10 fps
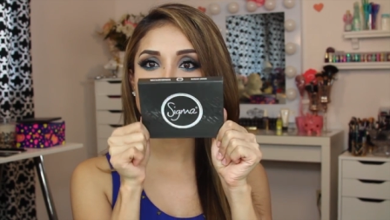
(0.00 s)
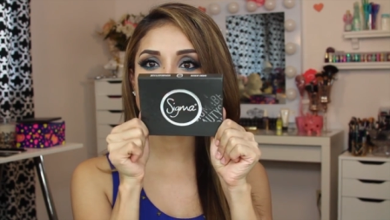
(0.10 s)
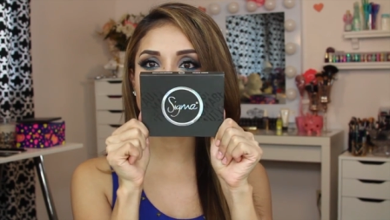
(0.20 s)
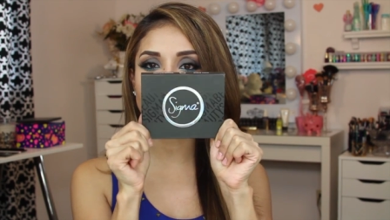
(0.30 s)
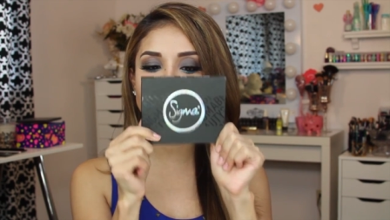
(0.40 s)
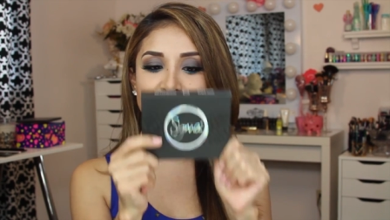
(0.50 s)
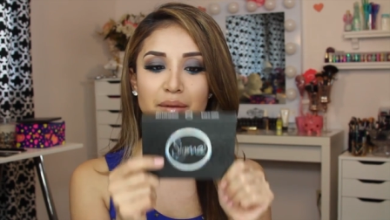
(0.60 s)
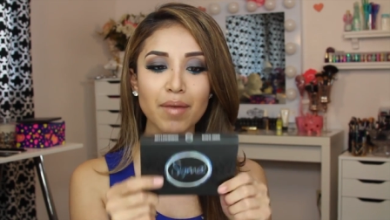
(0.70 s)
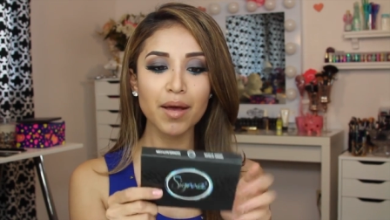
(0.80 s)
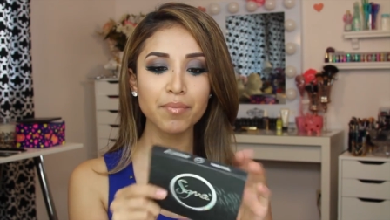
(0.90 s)
It's from
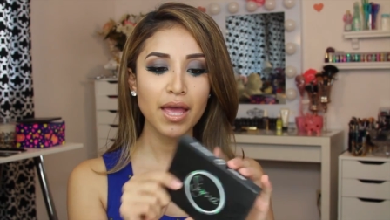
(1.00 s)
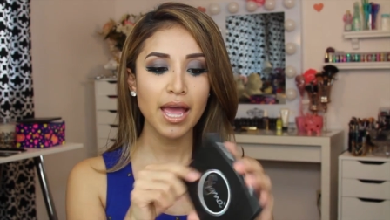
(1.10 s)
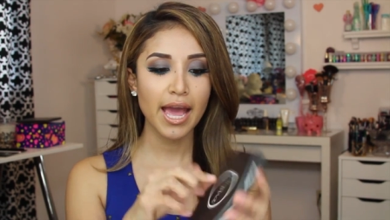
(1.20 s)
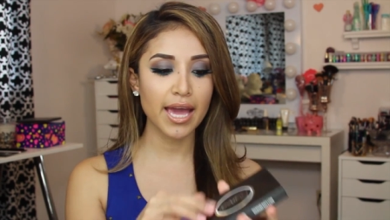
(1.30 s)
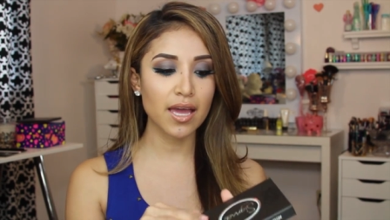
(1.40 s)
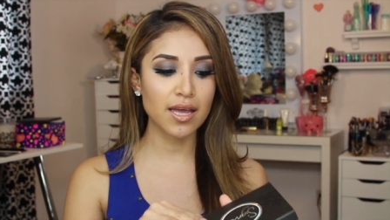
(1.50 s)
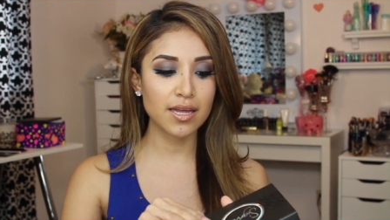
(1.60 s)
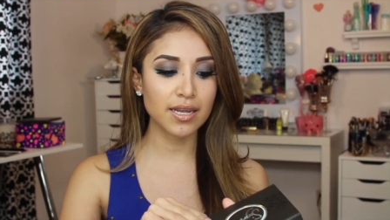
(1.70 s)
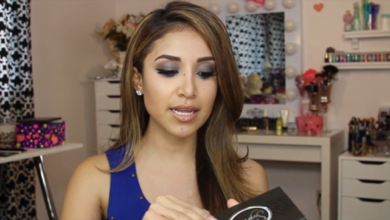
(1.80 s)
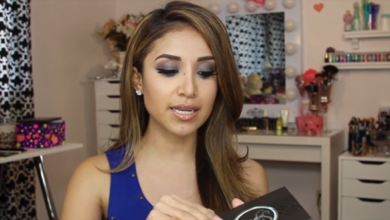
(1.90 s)
Sigma
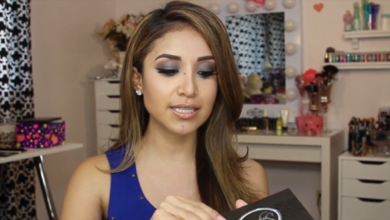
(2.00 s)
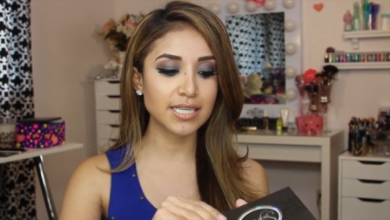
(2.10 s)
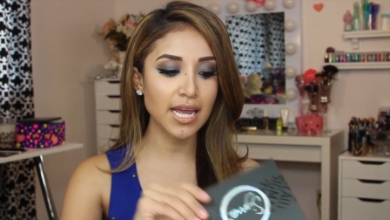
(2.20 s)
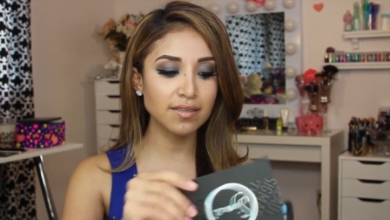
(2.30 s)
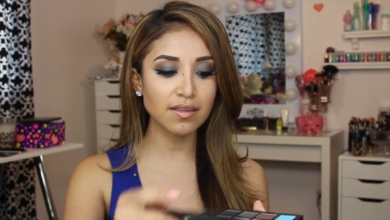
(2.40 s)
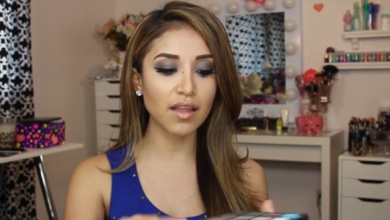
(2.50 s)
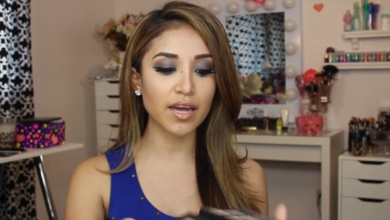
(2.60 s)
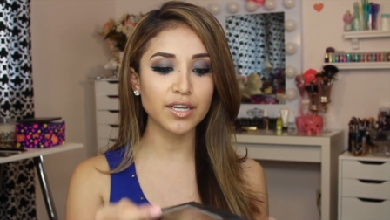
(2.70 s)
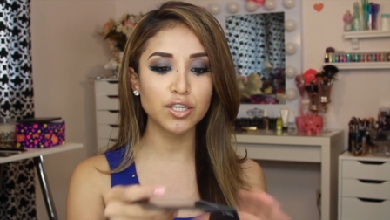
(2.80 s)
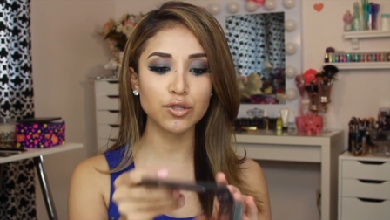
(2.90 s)
and it contains a
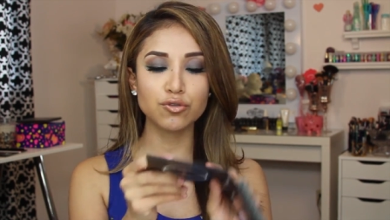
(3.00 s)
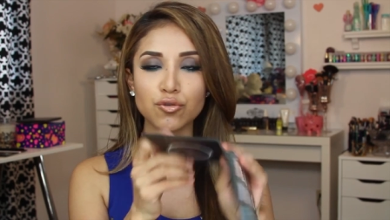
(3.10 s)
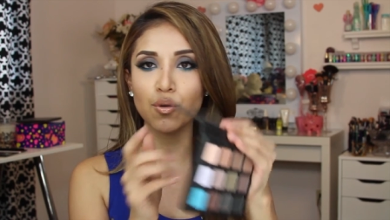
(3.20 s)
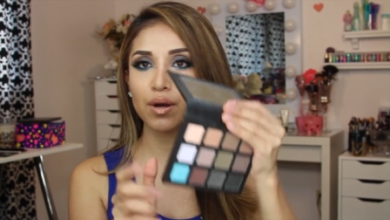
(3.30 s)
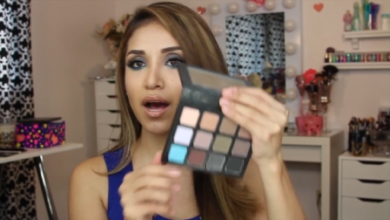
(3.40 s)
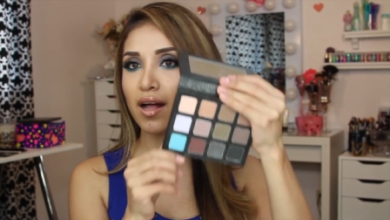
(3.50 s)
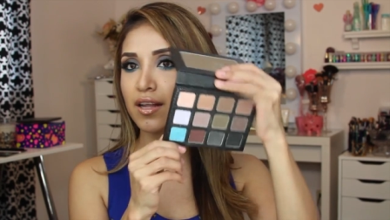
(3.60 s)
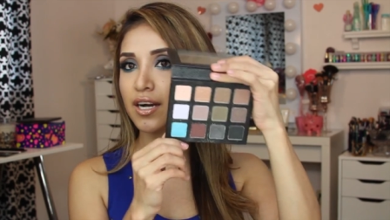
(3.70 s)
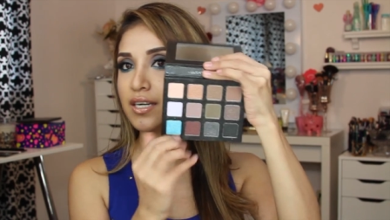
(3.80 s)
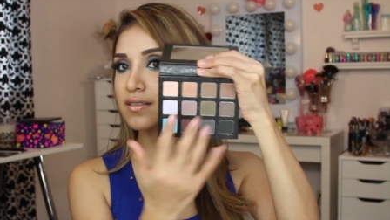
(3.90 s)
lot of neutral
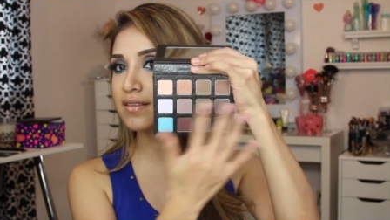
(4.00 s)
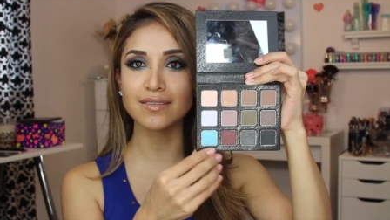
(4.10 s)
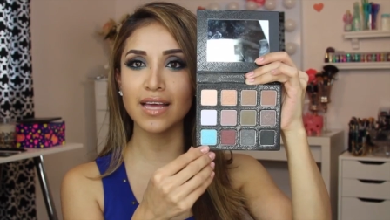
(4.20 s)
colors.